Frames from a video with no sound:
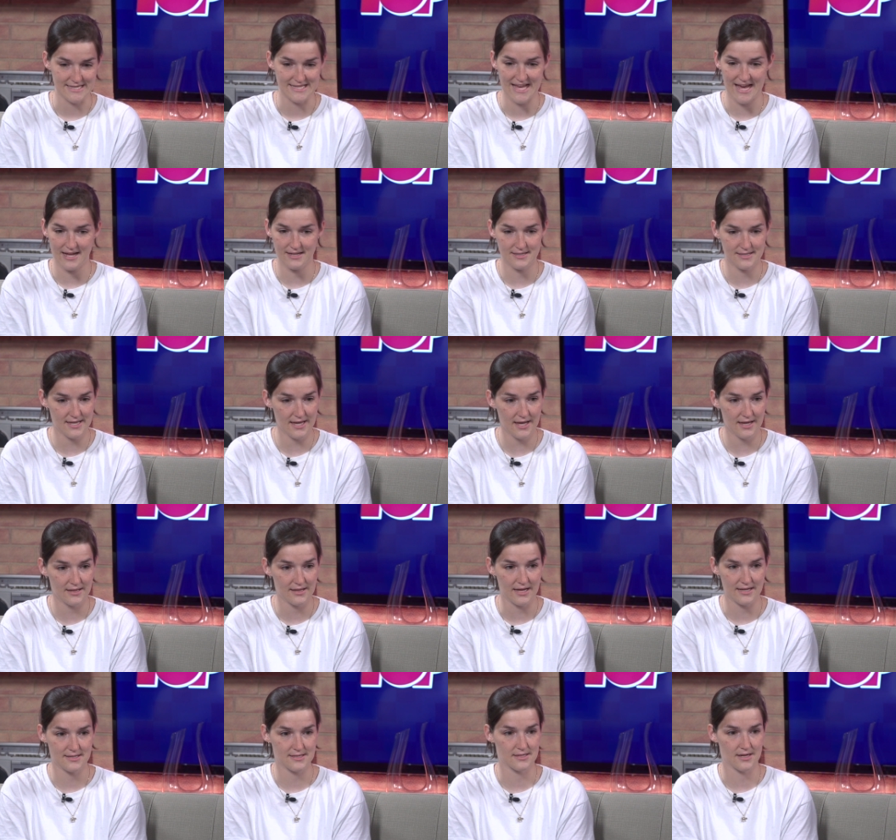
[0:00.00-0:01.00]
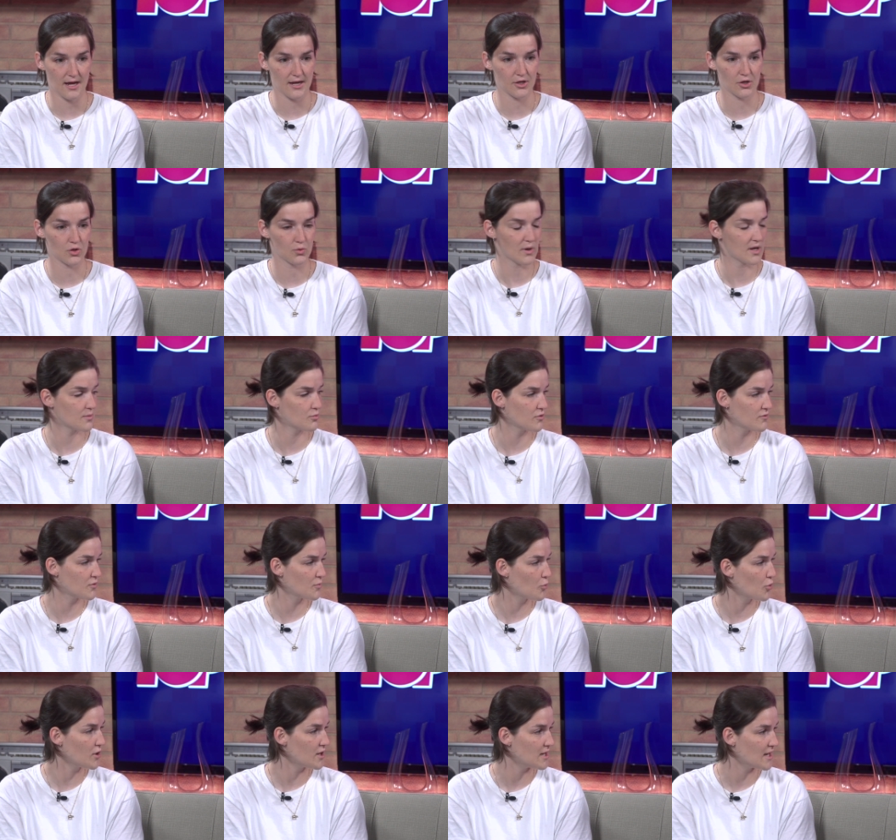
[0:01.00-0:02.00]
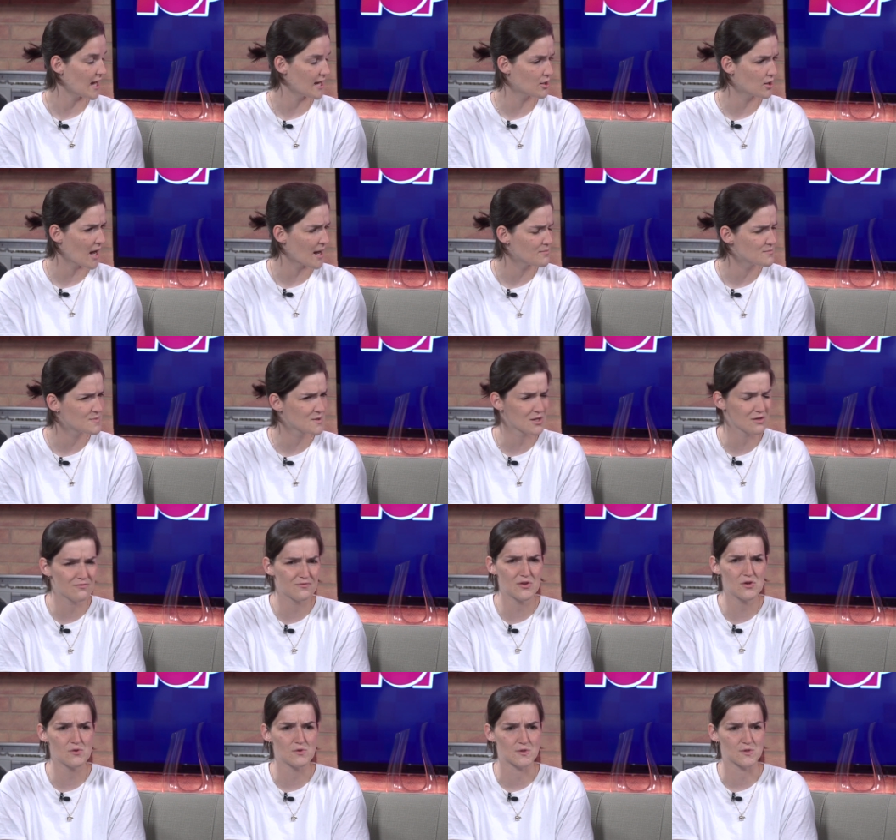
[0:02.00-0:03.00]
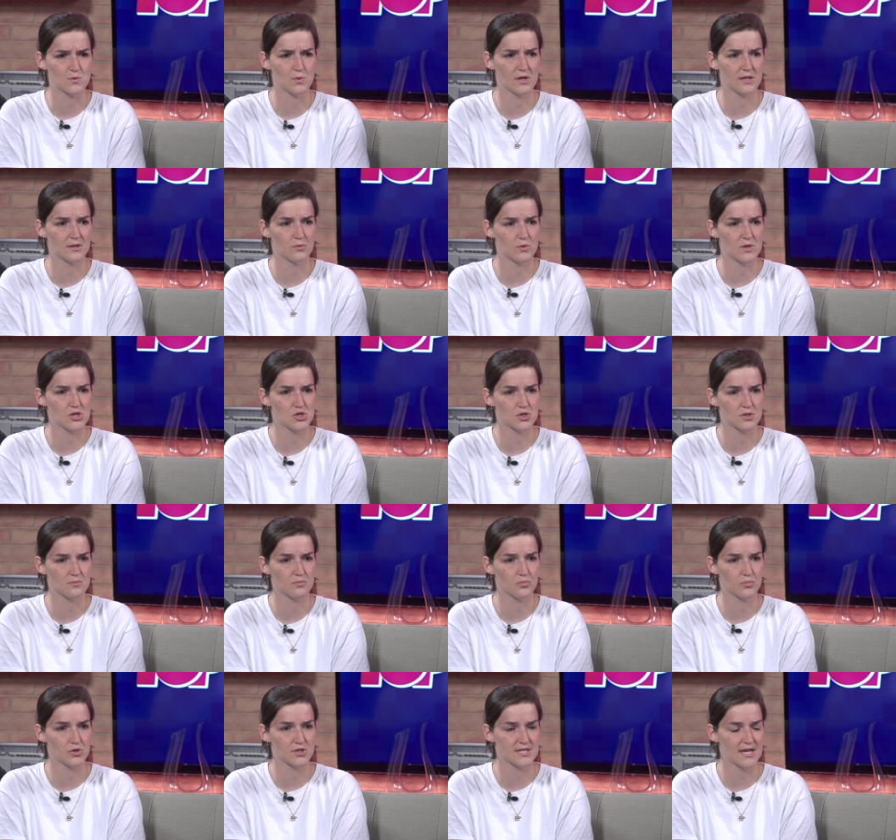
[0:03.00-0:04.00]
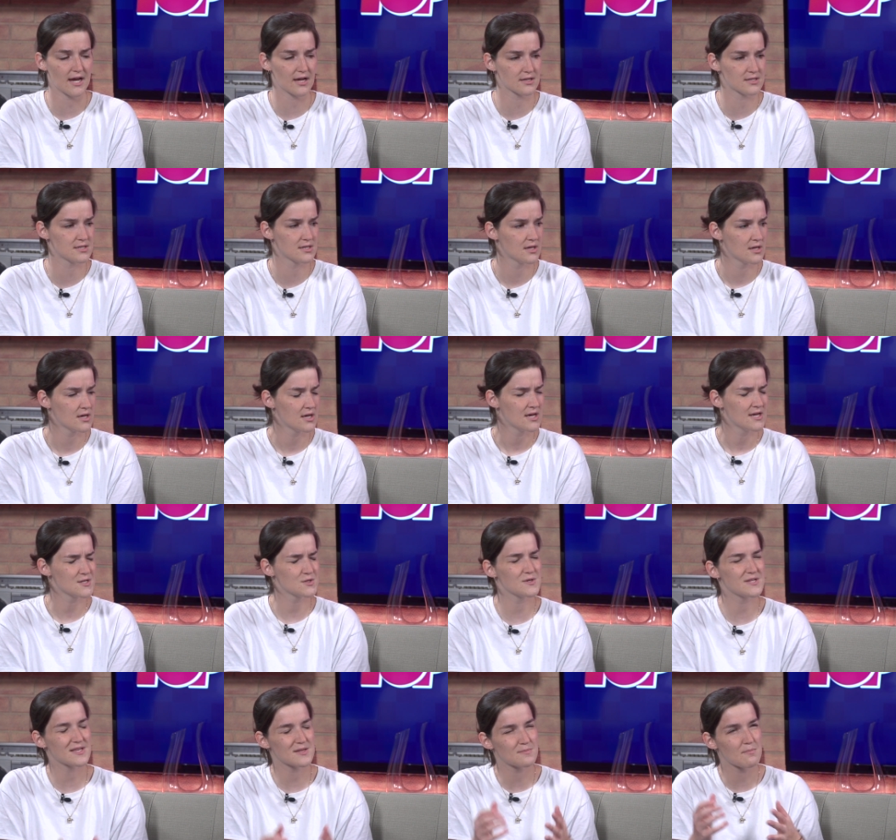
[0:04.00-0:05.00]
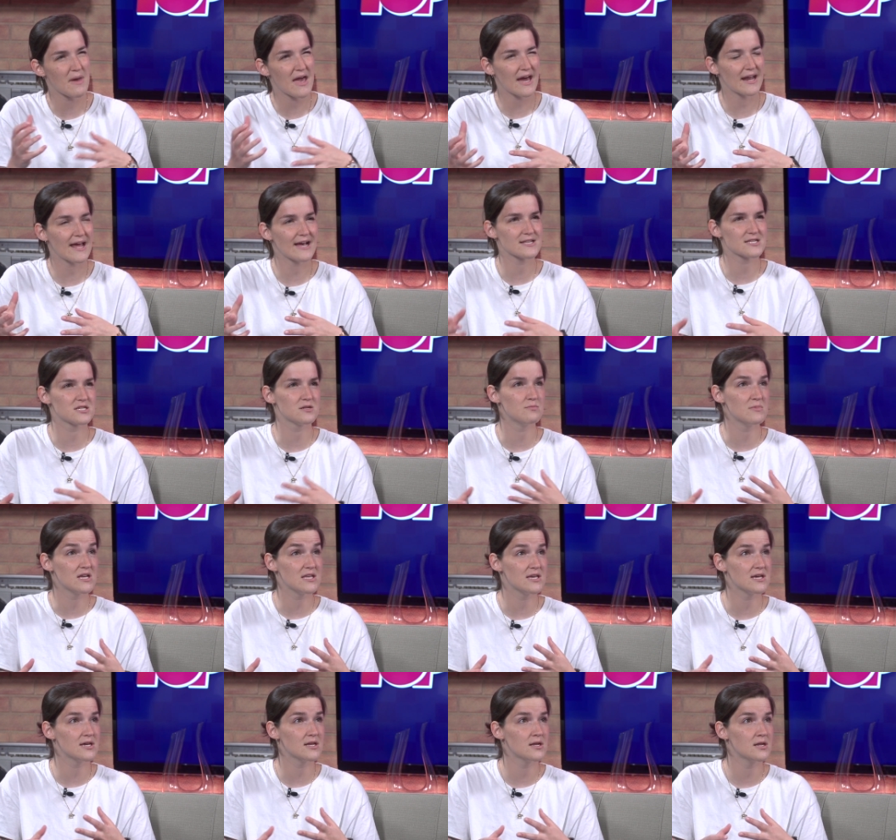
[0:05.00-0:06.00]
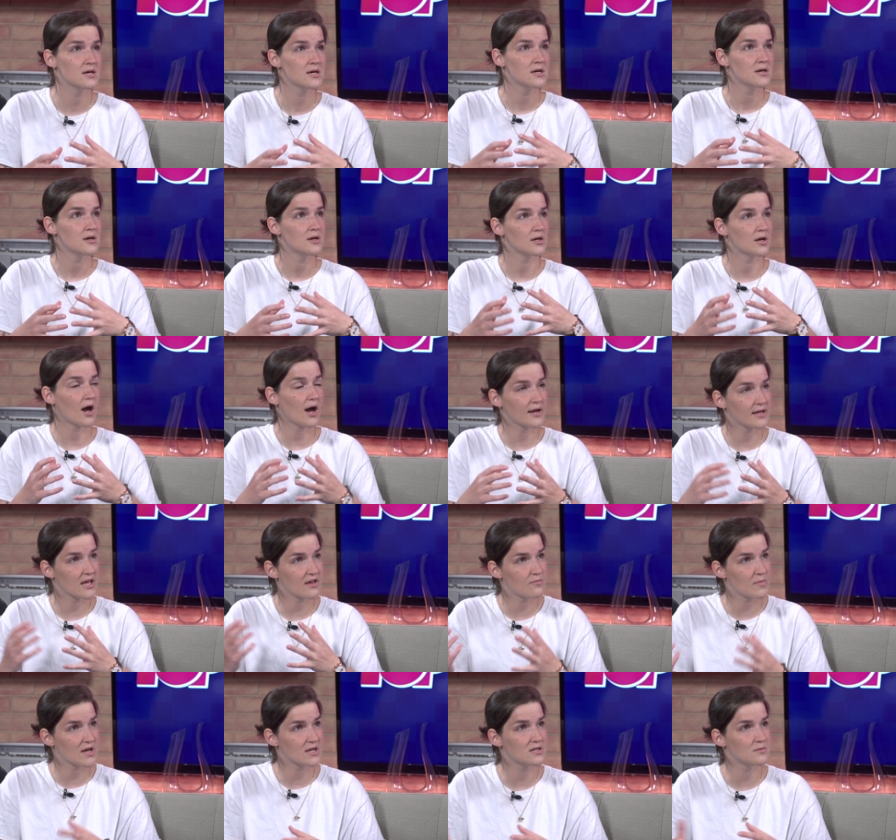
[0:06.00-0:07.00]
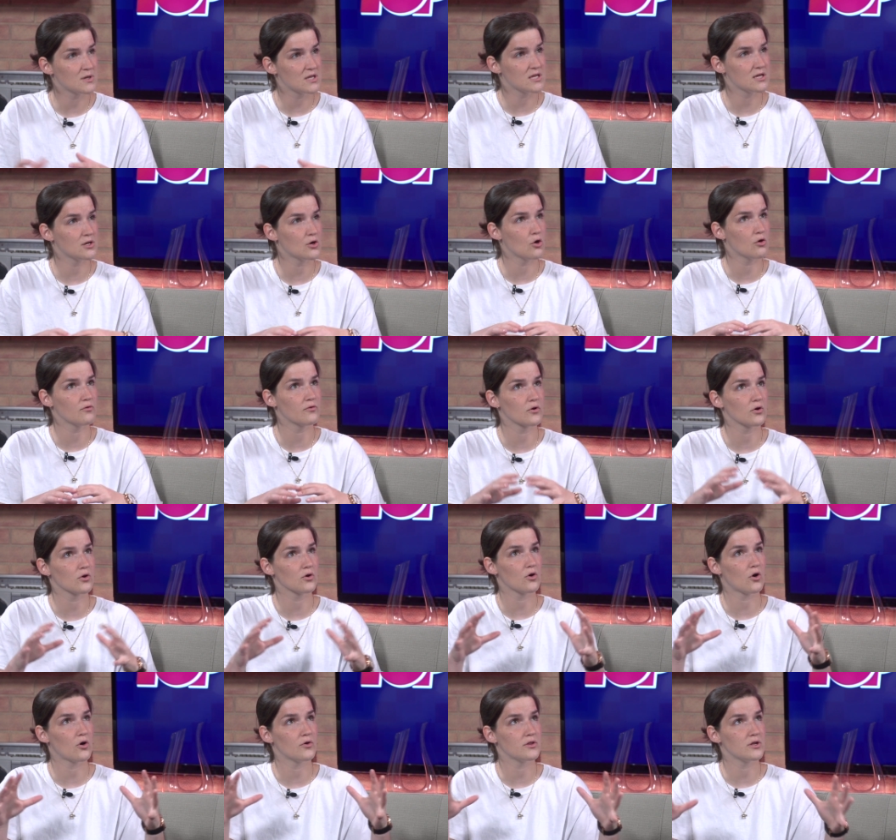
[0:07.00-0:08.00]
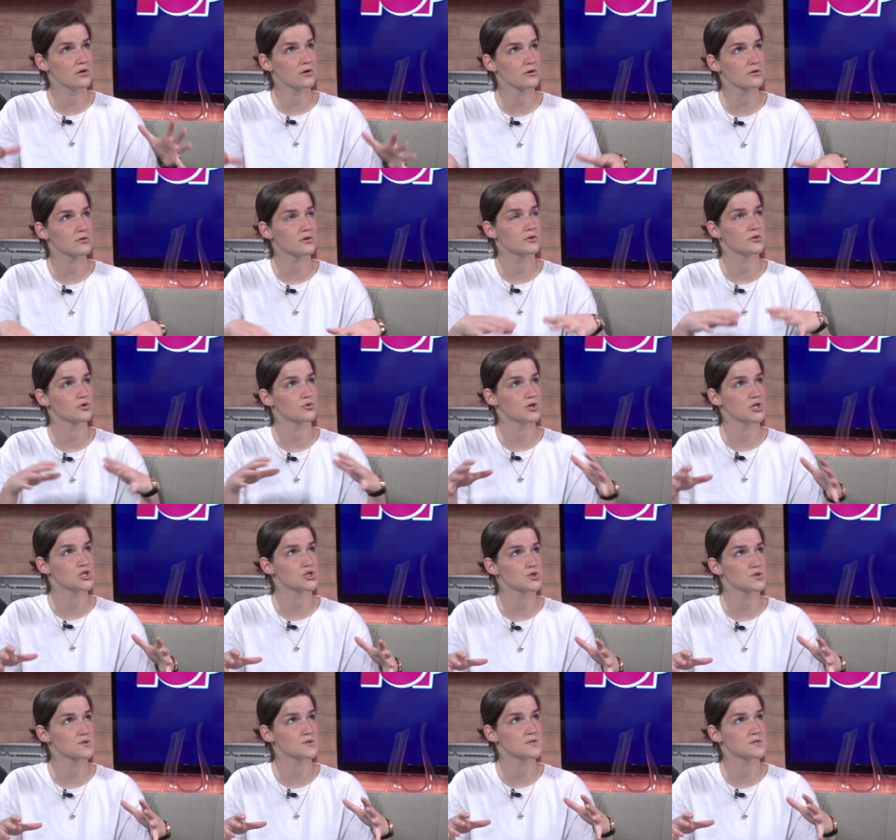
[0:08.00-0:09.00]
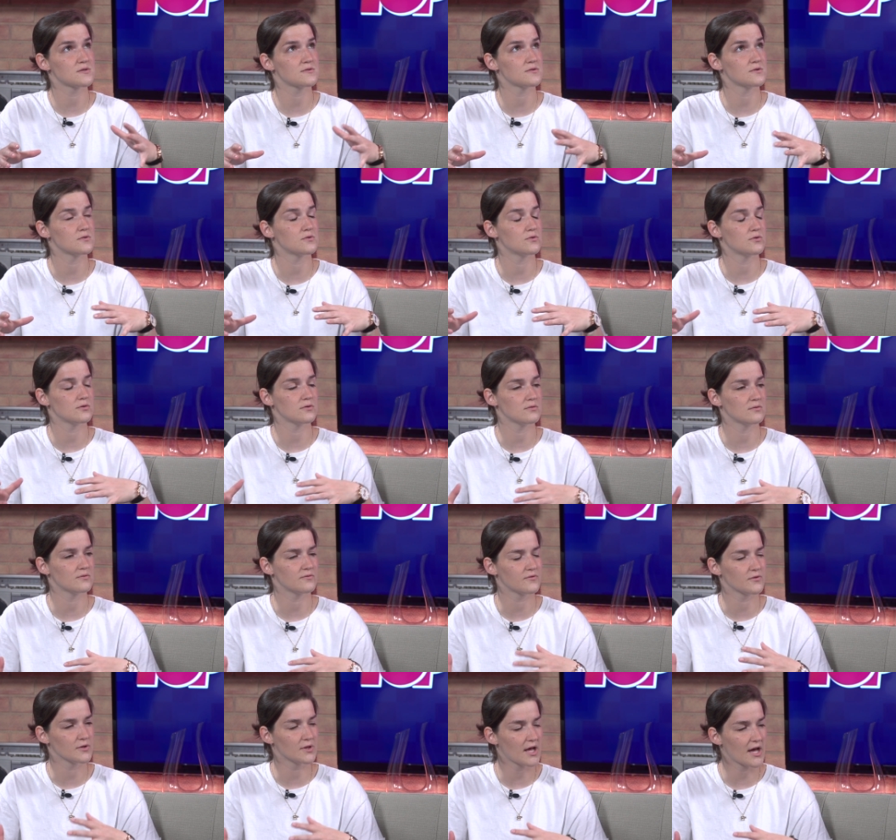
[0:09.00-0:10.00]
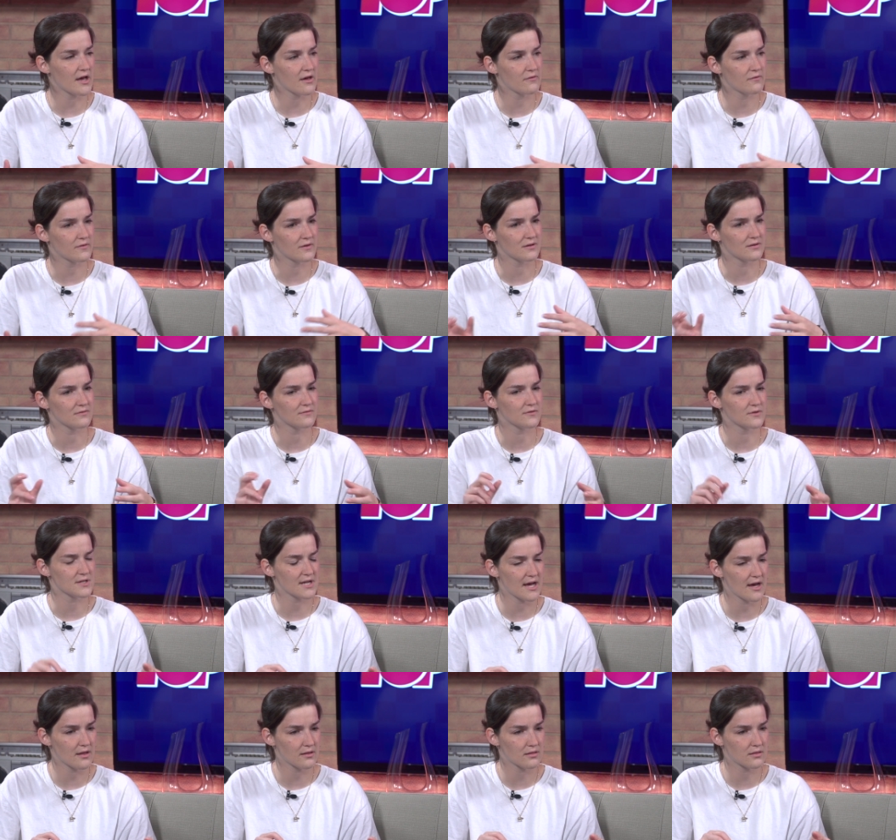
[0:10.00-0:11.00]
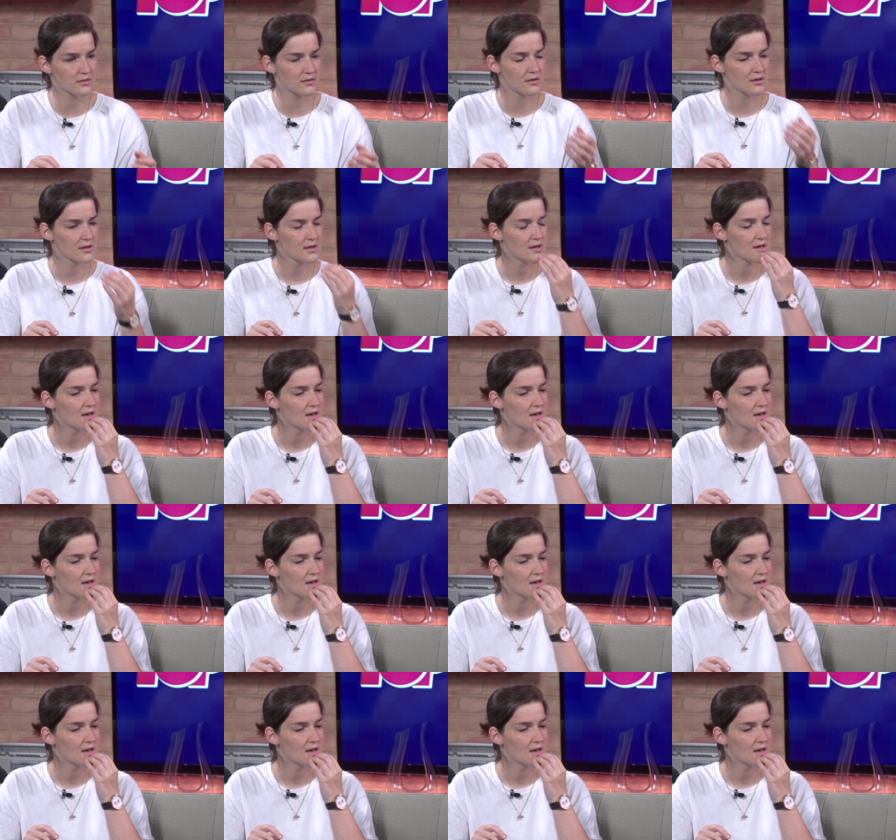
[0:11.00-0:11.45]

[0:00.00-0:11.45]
That said, that's not a good way to prove your point. I I'm confused. What we should protect? So he says man has dominion. God gave man dominion over all the earth, all the creatures to for life and for death.